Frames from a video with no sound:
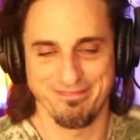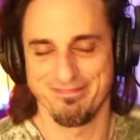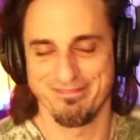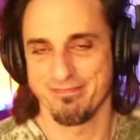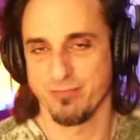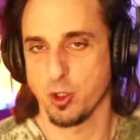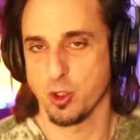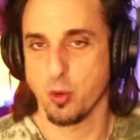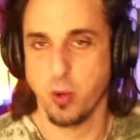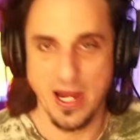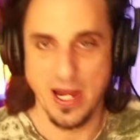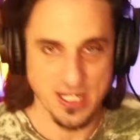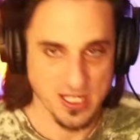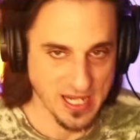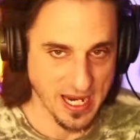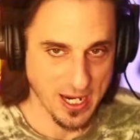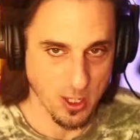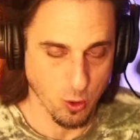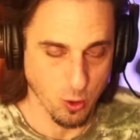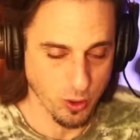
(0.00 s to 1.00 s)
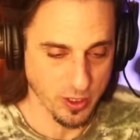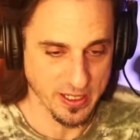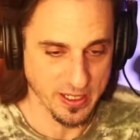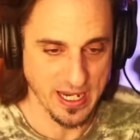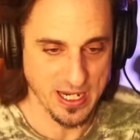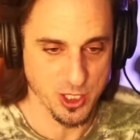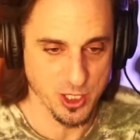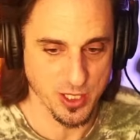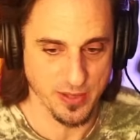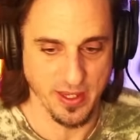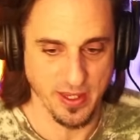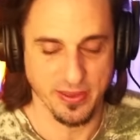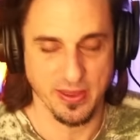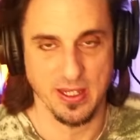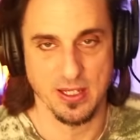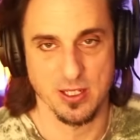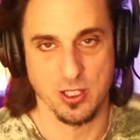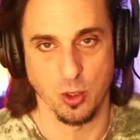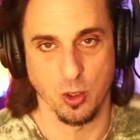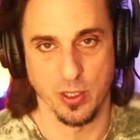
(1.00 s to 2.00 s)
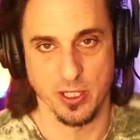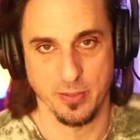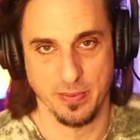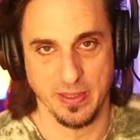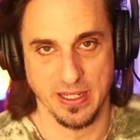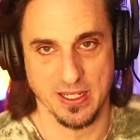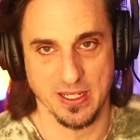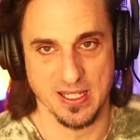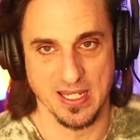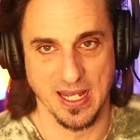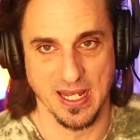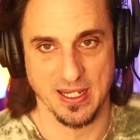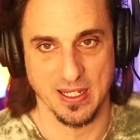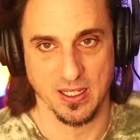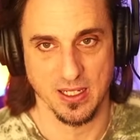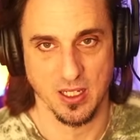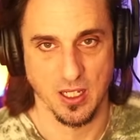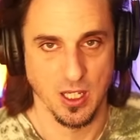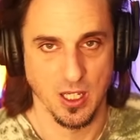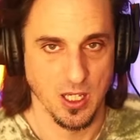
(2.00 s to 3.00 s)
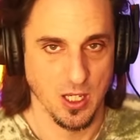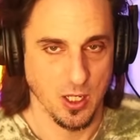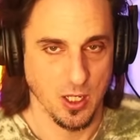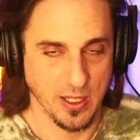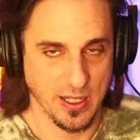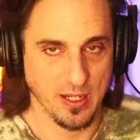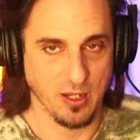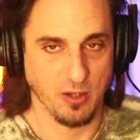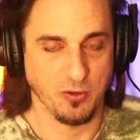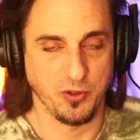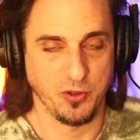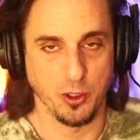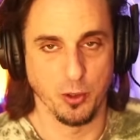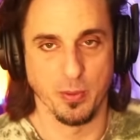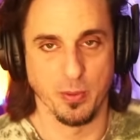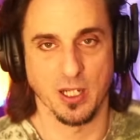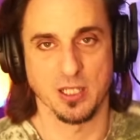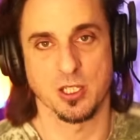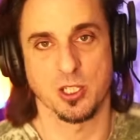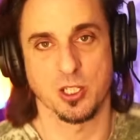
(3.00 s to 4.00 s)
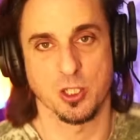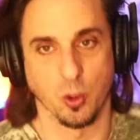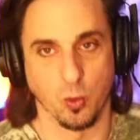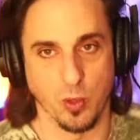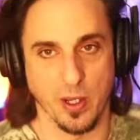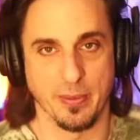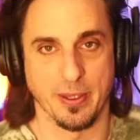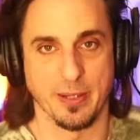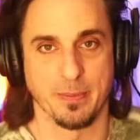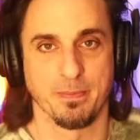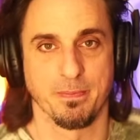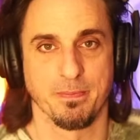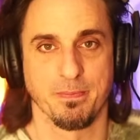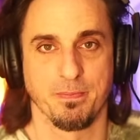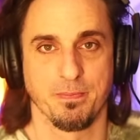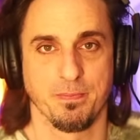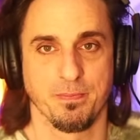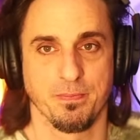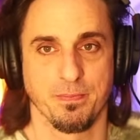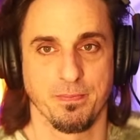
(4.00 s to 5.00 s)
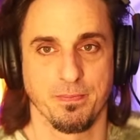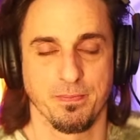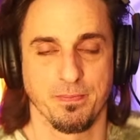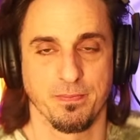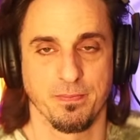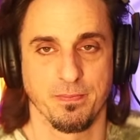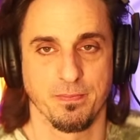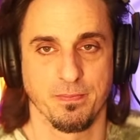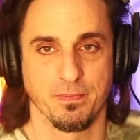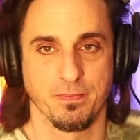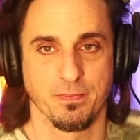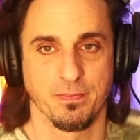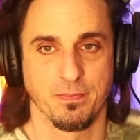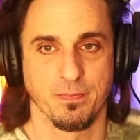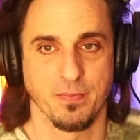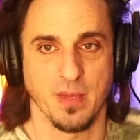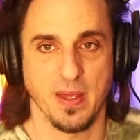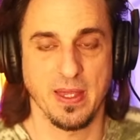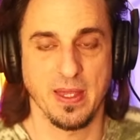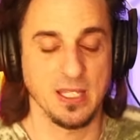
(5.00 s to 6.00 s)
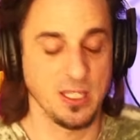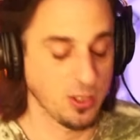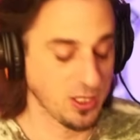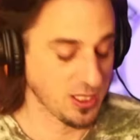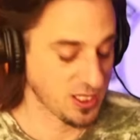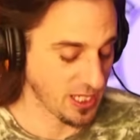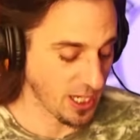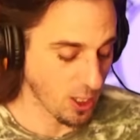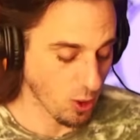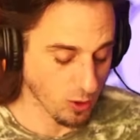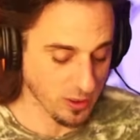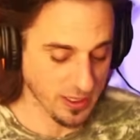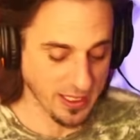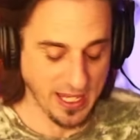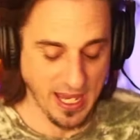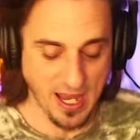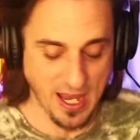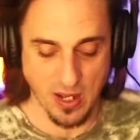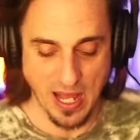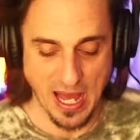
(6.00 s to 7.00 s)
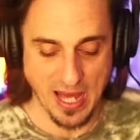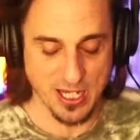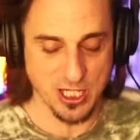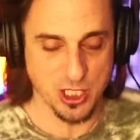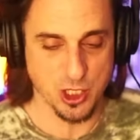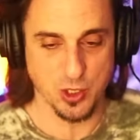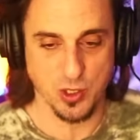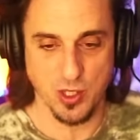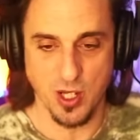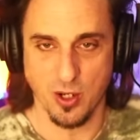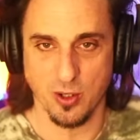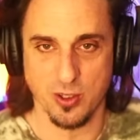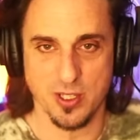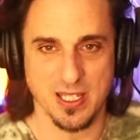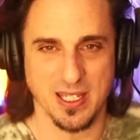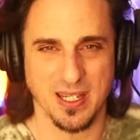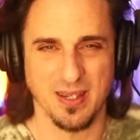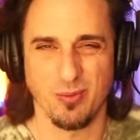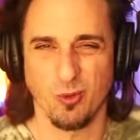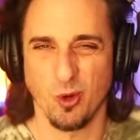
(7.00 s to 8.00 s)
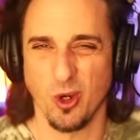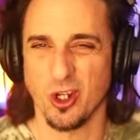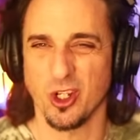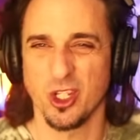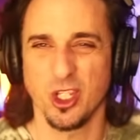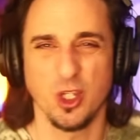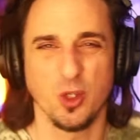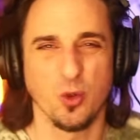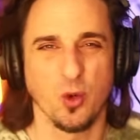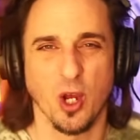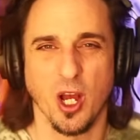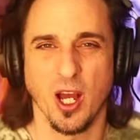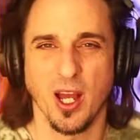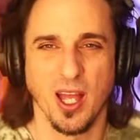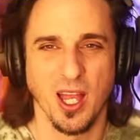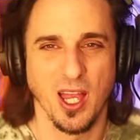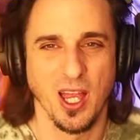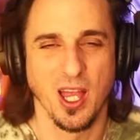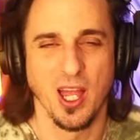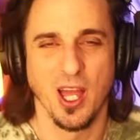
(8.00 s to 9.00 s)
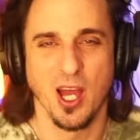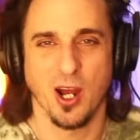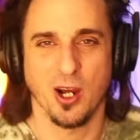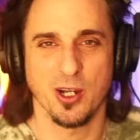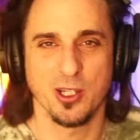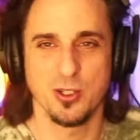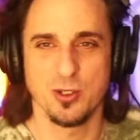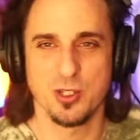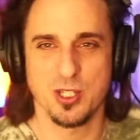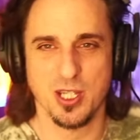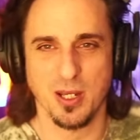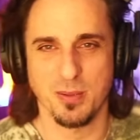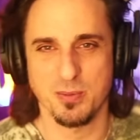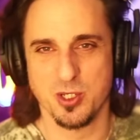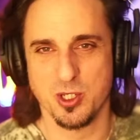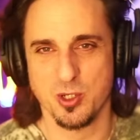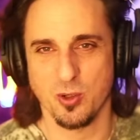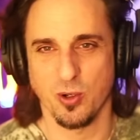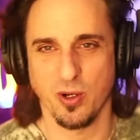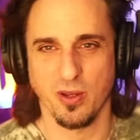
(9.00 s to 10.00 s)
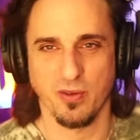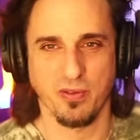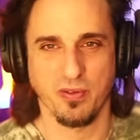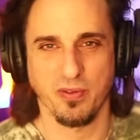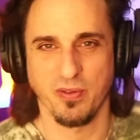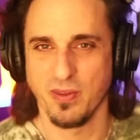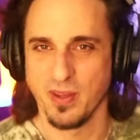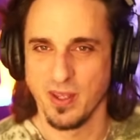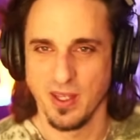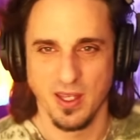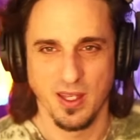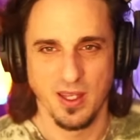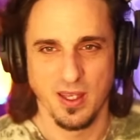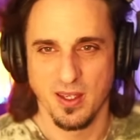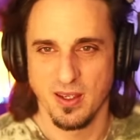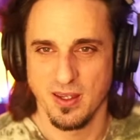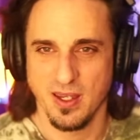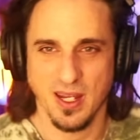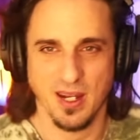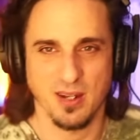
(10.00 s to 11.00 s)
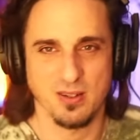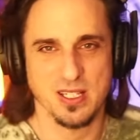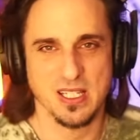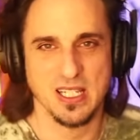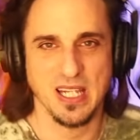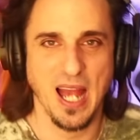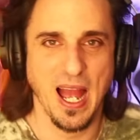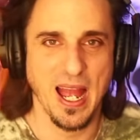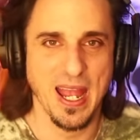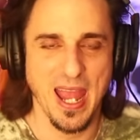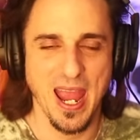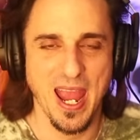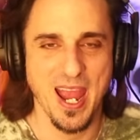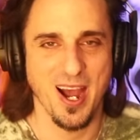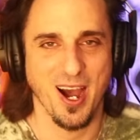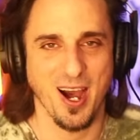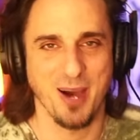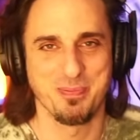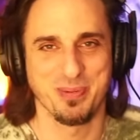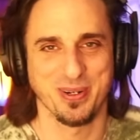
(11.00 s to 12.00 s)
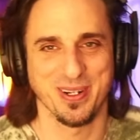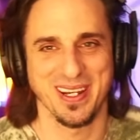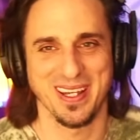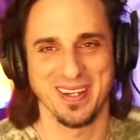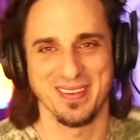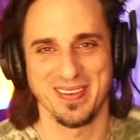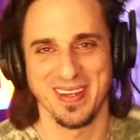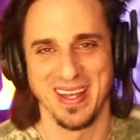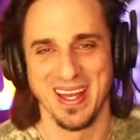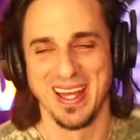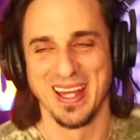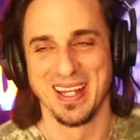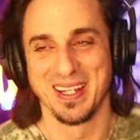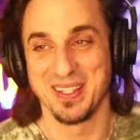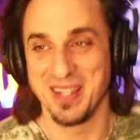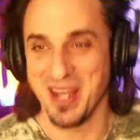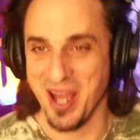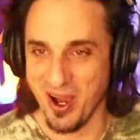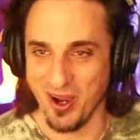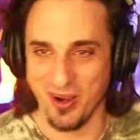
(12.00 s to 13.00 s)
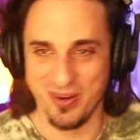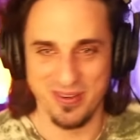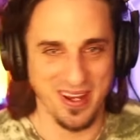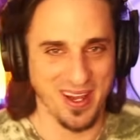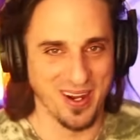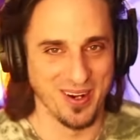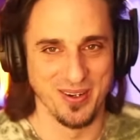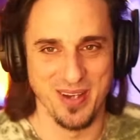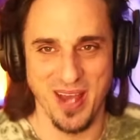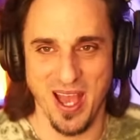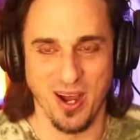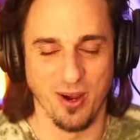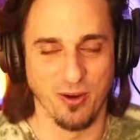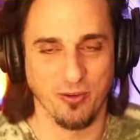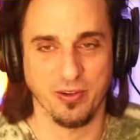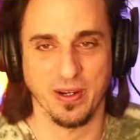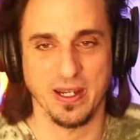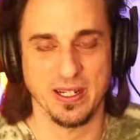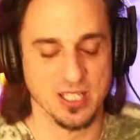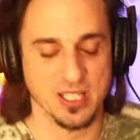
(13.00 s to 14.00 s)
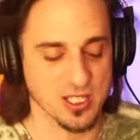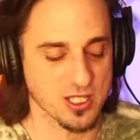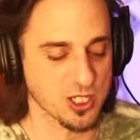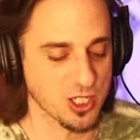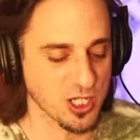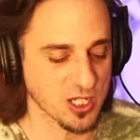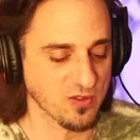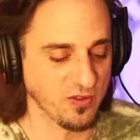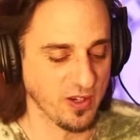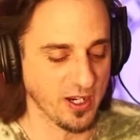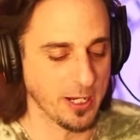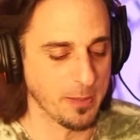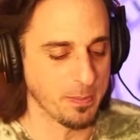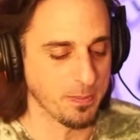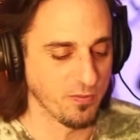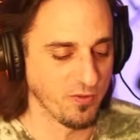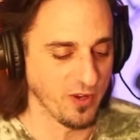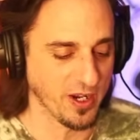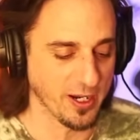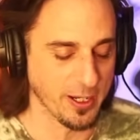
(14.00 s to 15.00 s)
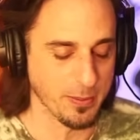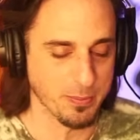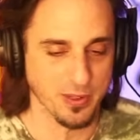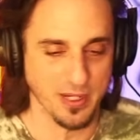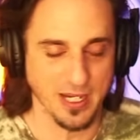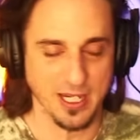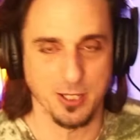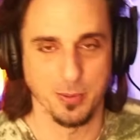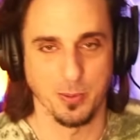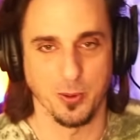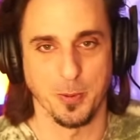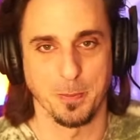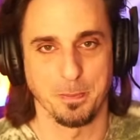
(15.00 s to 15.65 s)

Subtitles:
quasi-ordination that is going to be extended in a few months to women. And then you could say, holy cow, how did you know, Tim? What are you? Are you some sort of, CIA operative? No. Francis is just very, very predictable.